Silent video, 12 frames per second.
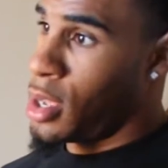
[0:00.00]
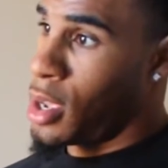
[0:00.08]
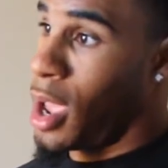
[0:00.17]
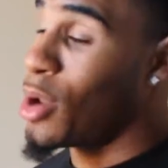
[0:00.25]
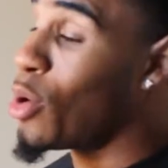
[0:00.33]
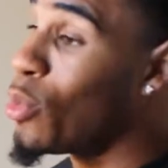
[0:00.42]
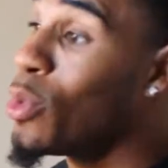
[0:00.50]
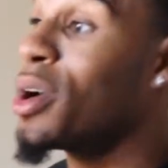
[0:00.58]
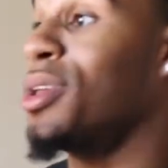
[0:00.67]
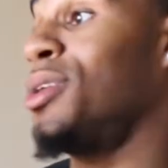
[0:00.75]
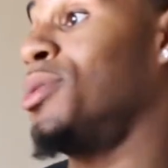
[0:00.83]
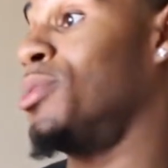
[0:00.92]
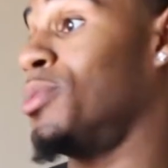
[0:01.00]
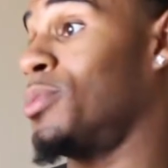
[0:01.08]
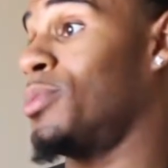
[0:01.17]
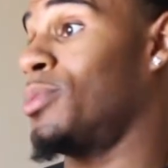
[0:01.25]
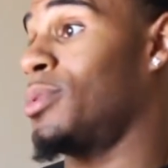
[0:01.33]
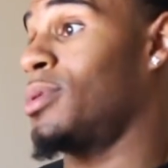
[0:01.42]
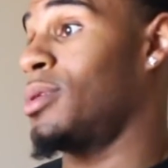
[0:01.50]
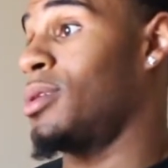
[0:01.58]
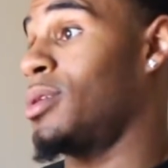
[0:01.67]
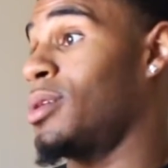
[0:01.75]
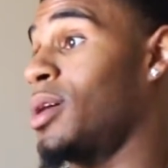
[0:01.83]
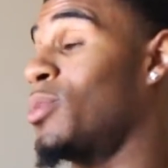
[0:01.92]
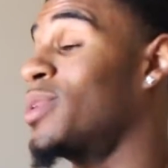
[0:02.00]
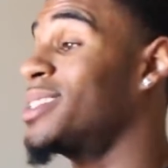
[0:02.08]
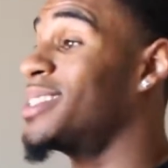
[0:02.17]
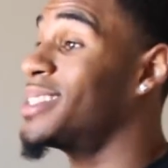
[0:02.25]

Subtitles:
I don't want you. I want your